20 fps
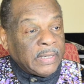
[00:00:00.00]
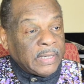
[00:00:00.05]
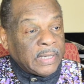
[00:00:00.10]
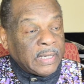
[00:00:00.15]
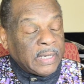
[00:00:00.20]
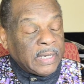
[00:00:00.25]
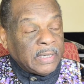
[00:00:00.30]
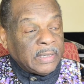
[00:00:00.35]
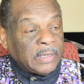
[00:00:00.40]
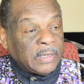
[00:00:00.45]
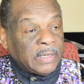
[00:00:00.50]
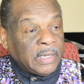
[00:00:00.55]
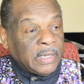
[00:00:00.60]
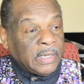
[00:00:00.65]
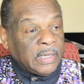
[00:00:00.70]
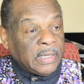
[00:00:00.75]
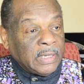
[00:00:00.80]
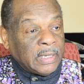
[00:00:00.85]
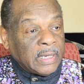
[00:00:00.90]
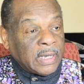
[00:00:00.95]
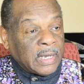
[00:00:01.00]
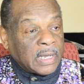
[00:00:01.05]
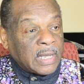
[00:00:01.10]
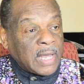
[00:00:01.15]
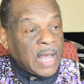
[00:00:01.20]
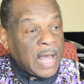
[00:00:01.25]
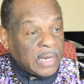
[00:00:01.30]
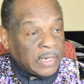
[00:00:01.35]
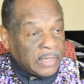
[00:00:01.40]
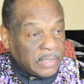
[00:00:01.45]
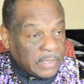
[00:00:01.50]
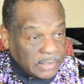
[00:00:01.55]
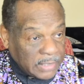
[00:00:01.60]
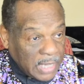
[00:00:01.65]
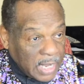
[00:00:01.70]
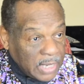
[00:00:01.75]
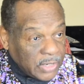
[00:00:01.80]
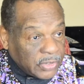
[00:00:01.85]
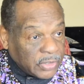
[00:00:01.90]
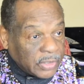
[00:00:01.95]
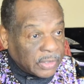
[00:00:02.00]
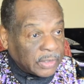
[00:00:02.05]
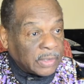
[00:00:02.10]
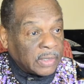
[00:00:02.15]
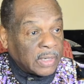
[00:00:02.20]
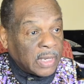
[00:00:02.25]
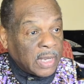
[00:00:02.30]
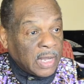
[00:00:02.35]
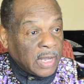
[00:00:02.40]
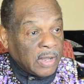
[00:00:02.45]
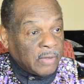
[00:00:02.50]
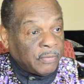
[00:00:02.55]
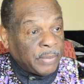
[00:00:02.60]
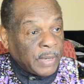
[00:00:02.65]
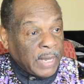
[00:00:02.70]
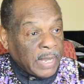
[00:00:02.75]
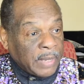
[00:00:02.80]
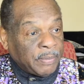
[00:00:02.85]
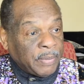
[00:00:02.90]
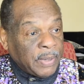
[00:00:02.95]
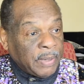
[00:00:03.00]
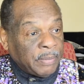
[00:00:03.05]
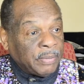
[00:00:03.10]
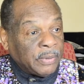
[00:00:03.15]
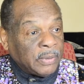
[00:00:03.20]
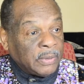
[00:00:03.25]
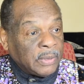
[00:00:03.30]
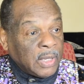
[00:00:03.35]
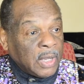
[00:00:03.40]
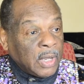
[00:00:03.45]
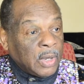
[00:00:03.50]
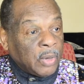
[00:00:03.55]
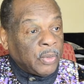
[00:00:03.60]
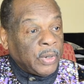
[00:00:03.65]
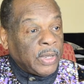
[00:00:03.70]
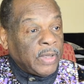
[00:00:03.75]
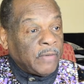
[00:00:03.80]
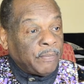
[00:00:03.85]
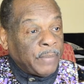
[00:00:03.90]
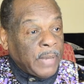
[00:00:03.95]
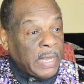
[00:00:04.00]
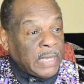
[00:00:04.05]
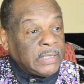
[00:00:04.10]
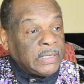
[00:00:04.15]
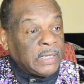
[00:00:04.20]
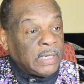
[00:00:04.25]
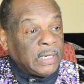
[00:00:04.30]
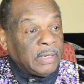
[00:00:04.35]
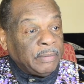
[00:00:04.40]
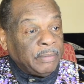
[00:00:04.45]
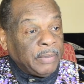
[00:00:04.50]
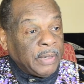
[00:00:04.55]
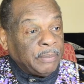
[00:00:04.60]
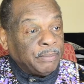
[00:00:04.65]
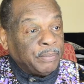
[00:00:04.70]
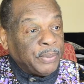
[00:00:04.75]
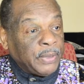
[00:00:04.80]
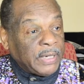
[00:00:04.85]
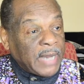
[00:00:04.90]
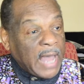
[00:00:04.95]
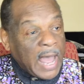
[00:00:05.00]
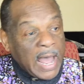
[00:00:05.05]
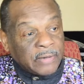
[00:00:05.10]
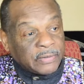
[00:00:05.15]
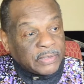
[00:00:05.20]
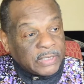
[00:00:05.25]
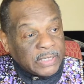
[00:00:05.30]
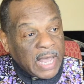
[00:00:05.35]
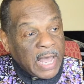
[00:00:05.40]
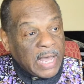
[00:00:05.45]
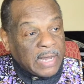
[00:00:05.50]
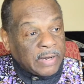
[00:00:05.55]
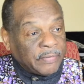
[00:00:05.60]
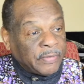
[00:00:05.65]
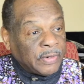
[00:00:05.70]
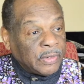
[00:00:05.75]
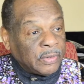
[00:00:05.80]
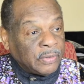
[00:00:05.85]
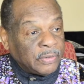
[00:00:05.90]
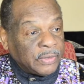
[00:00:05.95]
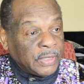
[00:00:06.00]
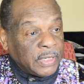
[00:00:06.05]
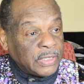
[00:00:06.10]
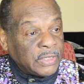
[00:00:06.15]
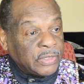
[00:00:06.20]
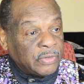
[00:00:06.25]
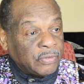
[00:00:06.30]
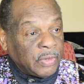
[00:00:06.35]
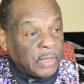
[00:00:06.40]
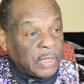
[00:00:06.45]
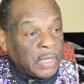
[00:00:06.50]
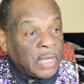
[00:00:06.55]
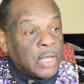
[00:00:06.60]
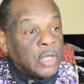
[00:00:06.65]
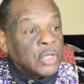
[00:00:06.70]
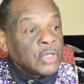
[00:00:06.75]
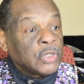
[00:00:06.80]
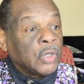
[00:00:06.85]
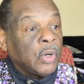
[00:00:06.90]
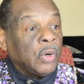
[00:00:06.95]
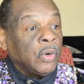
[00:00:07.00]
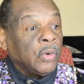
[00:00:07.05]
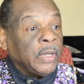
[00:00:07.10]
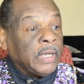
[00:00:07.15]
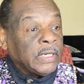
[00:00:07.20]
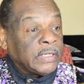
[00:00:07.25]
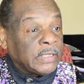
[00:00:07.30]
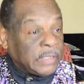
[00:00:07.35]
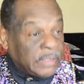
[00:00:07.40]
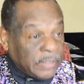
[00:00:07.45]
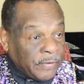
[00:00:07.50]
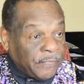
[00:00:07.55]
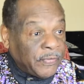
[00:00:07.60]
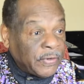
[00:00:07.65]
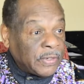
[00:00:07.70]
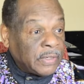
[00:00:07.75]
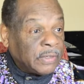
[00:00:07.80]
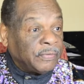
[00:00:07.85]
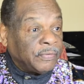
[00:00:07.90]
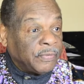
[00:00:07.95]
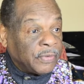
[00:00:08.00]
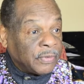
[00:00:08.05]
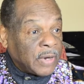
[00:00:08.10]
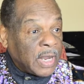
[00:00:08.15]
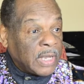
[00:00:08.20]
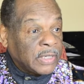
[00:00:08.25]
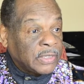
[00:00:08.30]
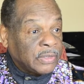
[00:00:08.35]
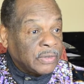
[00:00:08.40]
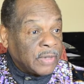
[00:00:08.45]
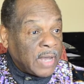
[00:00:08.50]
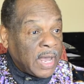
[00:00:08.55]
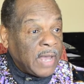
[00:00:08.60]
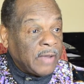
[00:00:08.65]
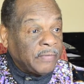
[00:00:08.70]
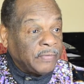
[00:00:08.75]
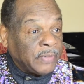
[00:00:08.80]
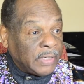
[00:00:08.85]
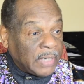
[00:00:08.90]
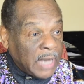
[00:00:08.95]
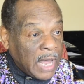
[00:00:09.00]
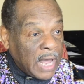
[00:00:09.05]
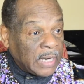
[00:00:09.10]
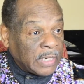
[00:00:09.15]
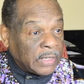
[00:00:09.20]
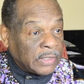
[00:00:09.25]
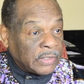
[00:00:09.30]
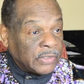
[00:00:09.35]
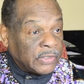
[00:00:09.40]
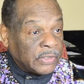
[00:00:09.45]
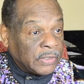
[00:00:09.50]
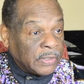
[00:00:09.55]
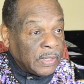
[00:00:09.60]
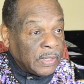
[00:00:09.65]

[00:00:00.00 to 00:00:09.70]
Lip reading: and the colonization of black people, we have basically been put outside of our own history. So it's difficult for us to have the knowledge